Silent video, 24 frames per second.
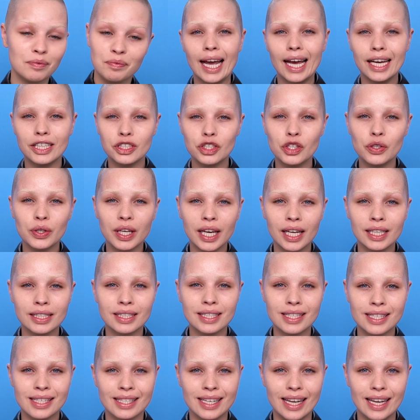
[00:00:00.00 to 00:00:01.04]
As you can
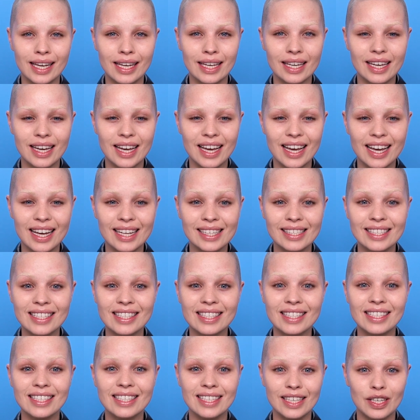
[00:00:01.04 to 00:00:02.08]
see, it
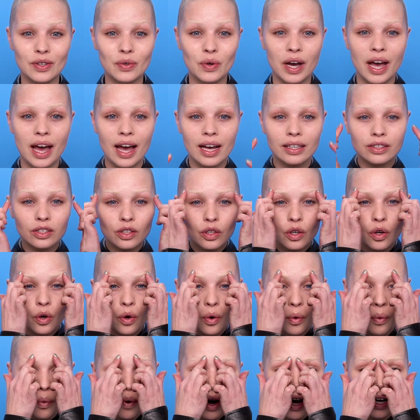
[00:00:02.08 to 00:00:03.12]
still has
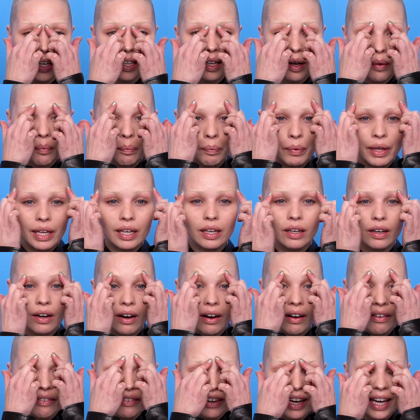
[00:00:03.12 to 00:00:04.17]
quite a bit
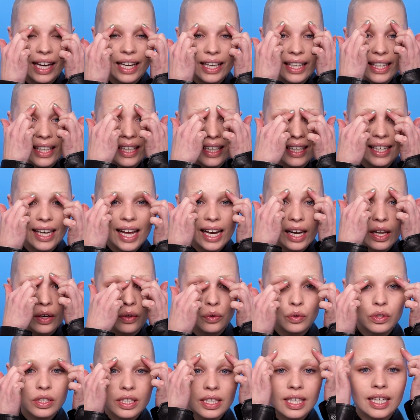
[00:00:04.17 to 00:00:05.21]
of a yellow
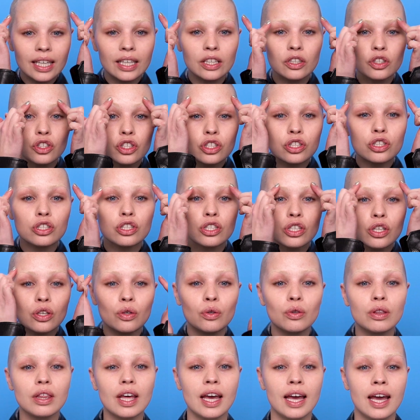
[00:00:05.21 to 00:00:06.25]
tinge
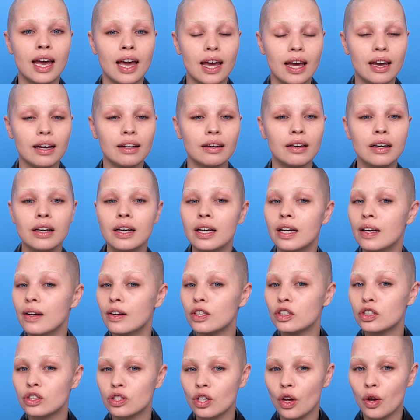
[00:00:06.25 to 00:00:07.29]
to the hair.
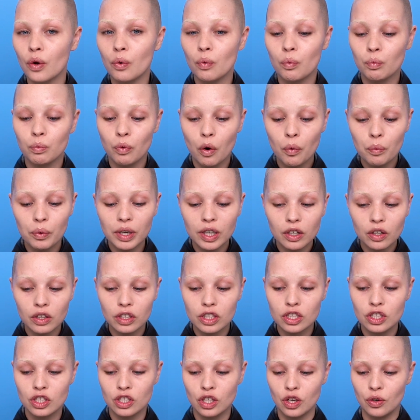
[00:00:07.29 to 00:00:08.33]
So what we're going
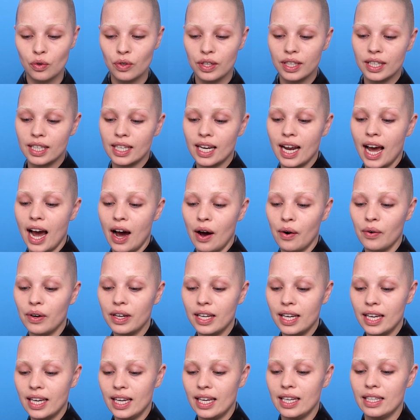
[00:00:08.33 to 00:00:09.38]
to do now
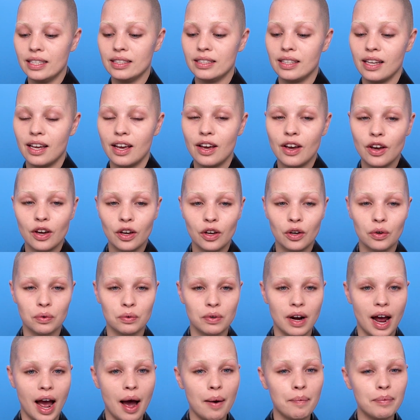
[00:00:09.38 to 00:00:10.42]
is
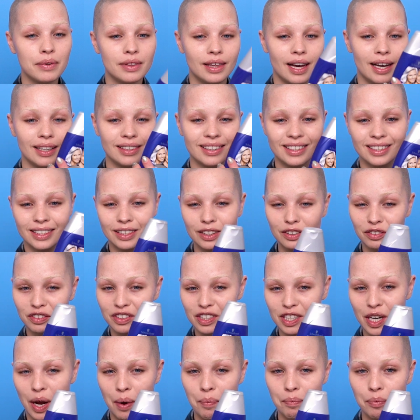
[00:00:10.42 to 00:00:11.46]
grab that silver
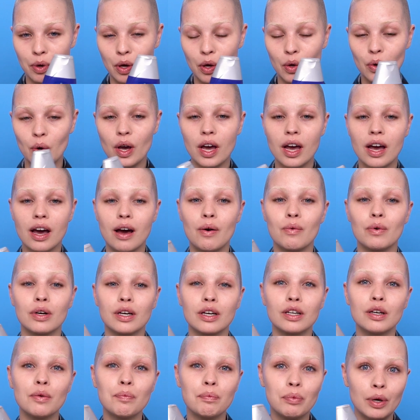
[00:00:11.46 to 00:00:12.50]
shampoo and we're
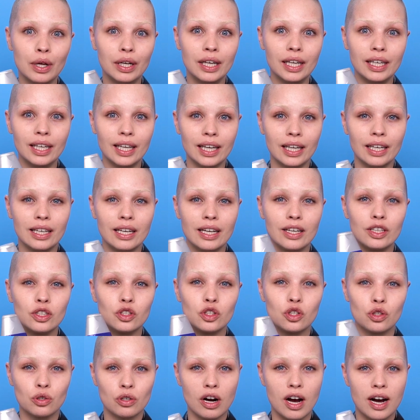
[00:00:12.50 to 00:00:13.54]
going to put it in
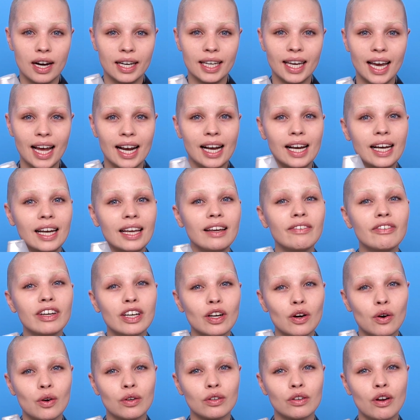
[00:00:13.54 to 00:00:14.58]
dry and leave it
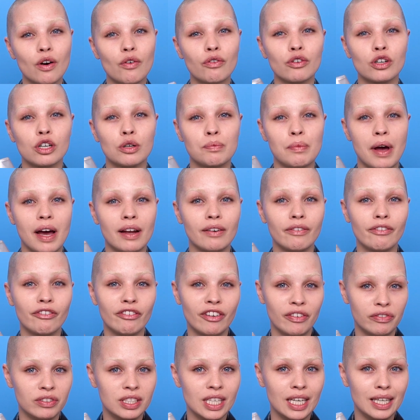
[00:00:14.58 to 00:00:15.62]
on for about
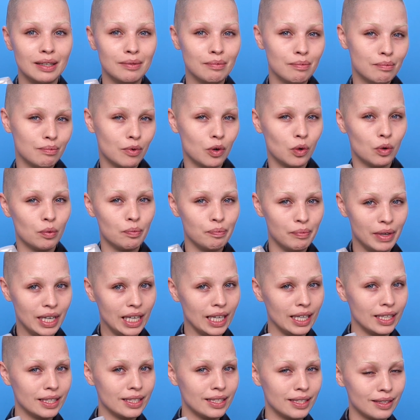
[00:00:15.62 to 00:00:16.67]
15 more
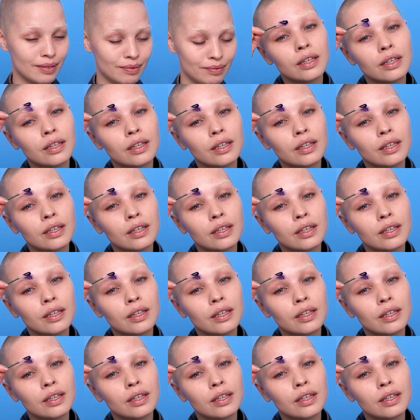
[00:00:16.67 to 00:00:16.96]
minutes.